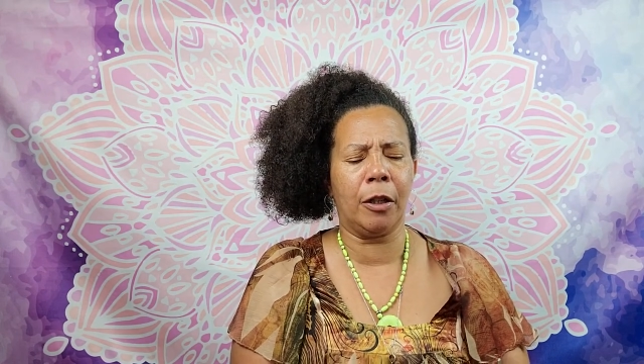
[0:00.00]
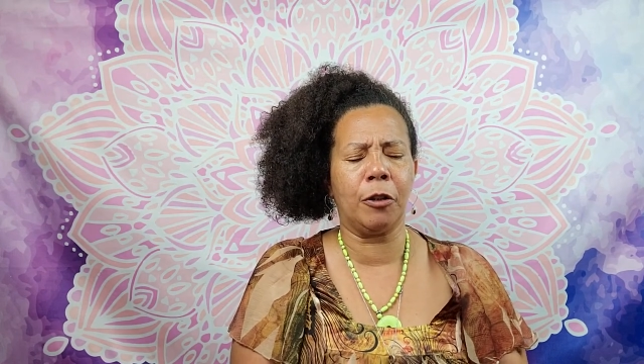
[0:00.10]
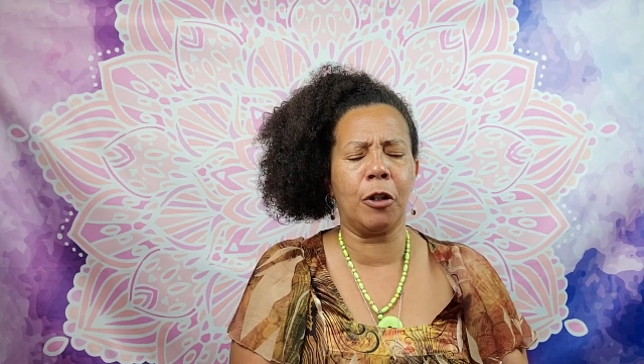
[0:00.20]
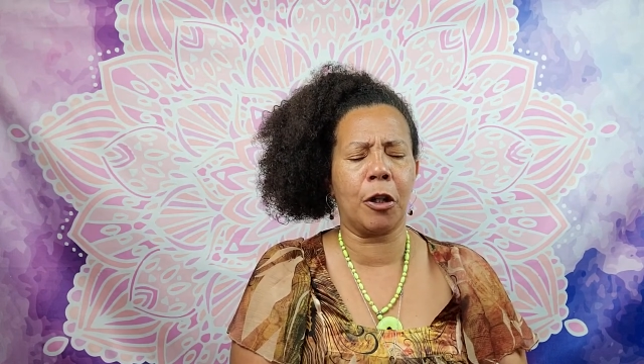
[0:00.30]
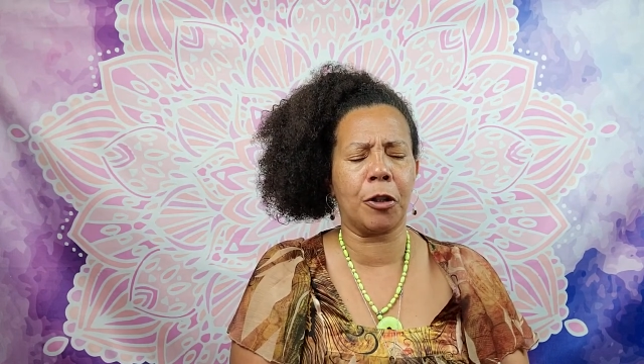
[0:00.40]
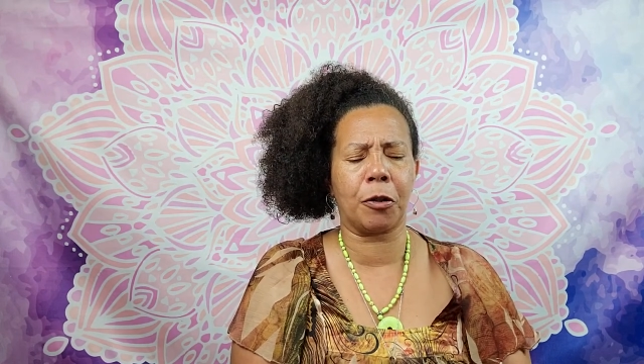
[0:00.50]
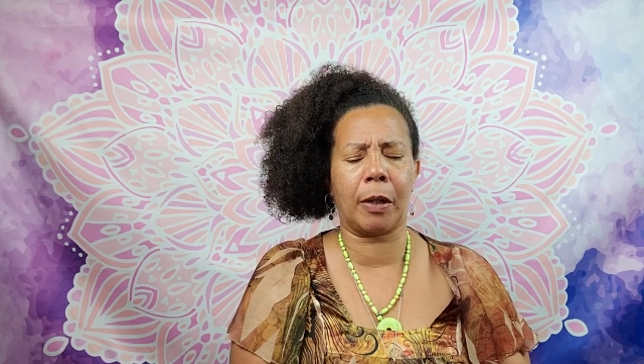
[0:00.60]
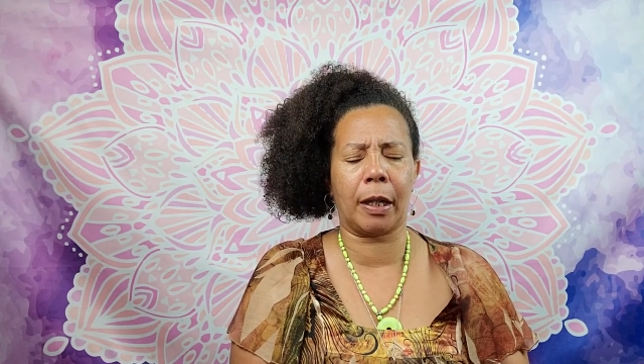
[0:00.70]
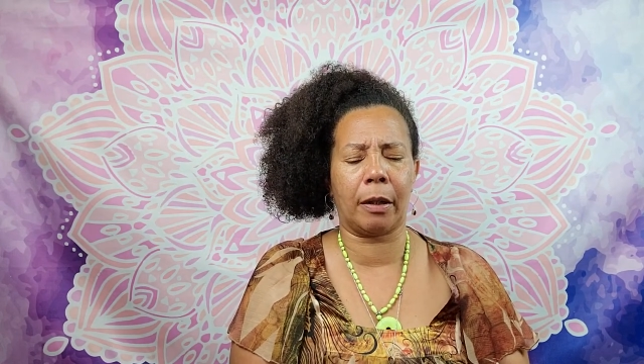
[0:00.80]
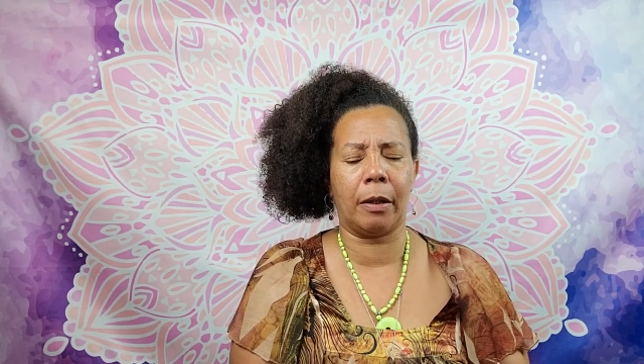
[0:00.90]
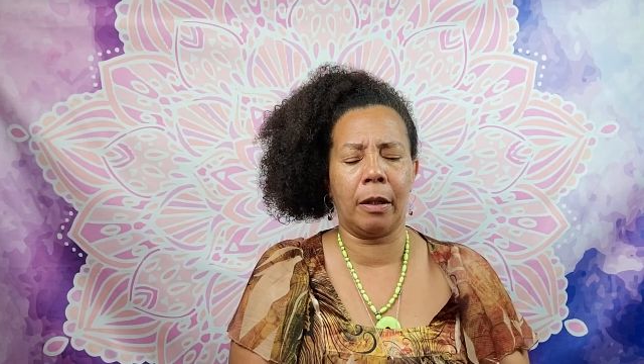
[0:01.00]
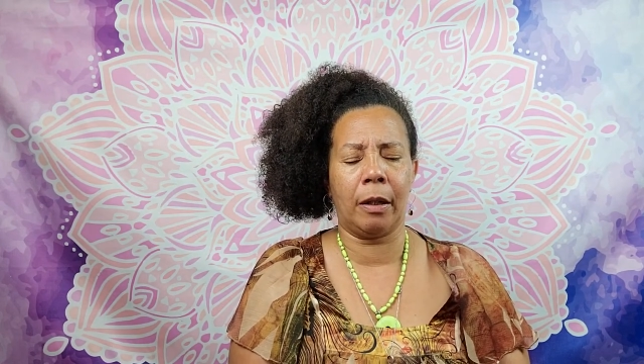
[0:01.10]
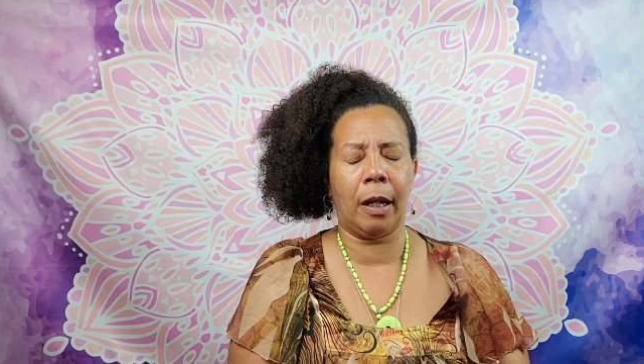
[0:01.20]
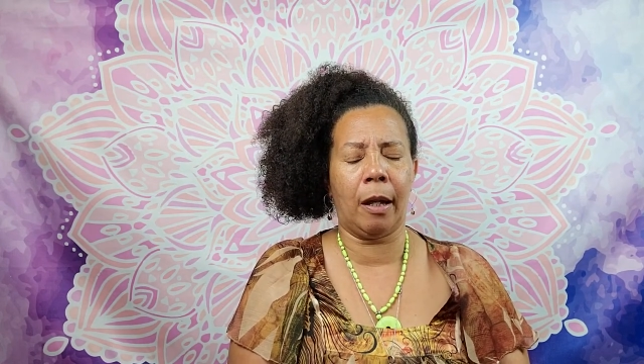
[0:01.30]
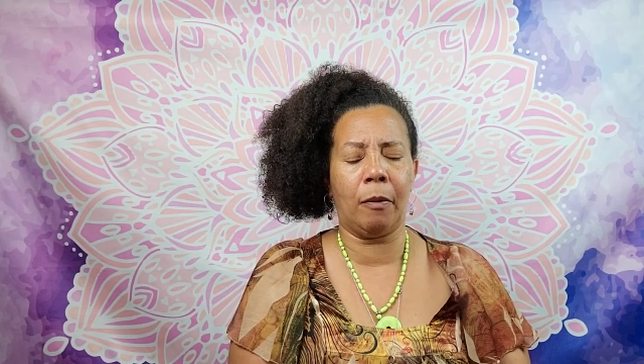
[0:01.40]
nurturing
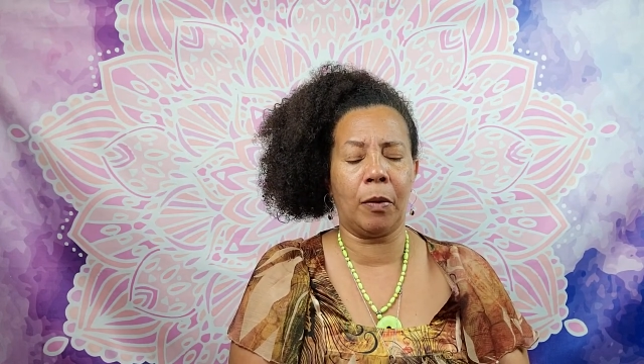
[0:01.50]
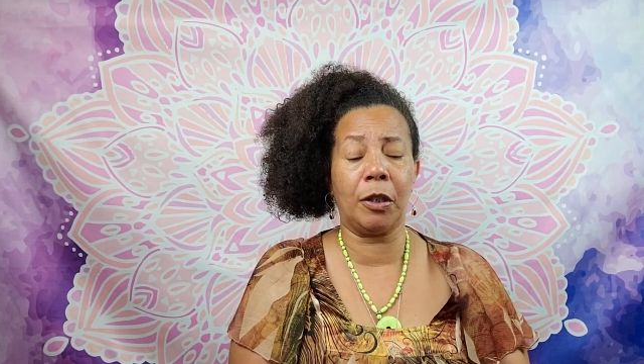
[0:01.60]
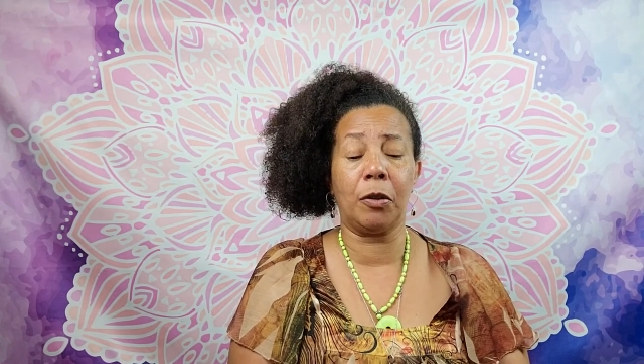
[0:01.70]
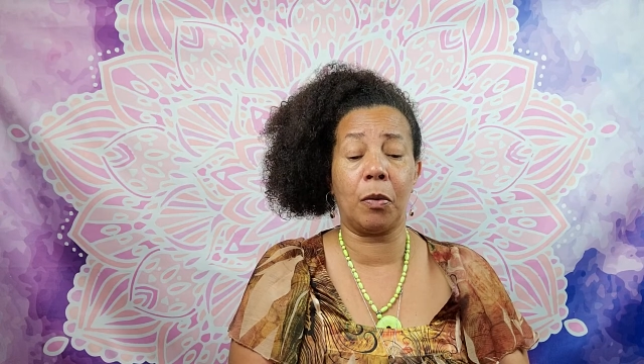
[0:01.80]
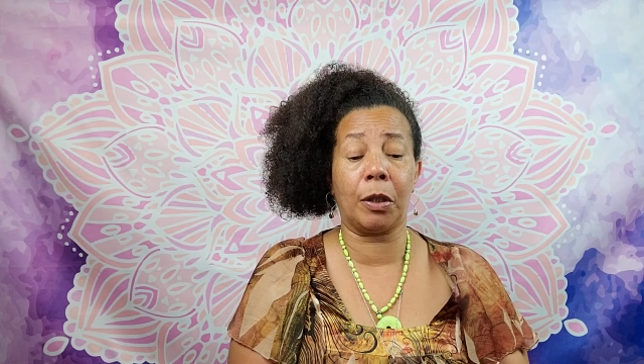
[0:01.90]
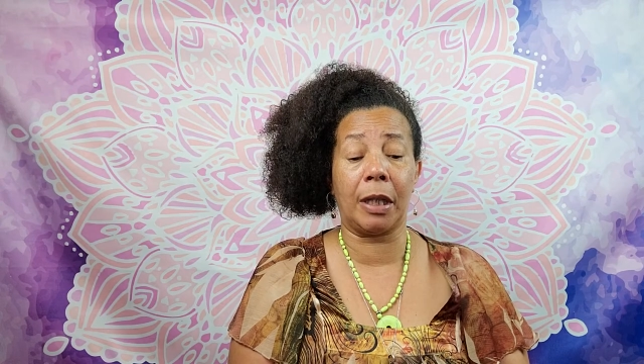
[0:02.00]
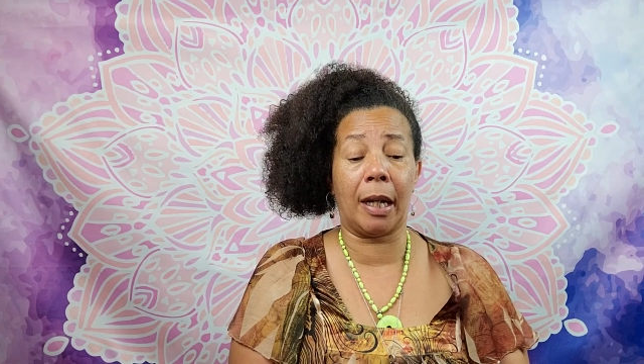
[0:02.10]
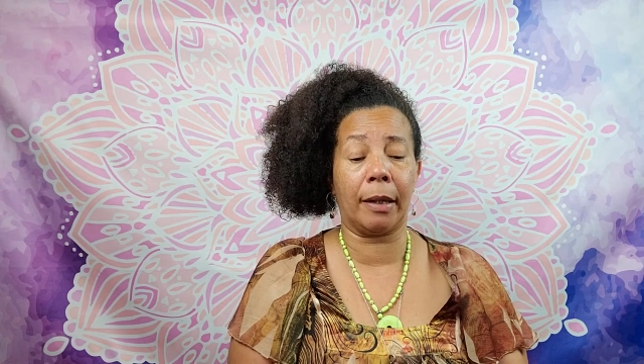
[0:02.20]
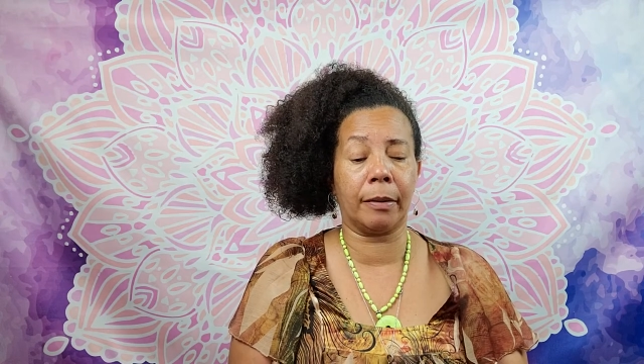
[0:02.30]
when you were young.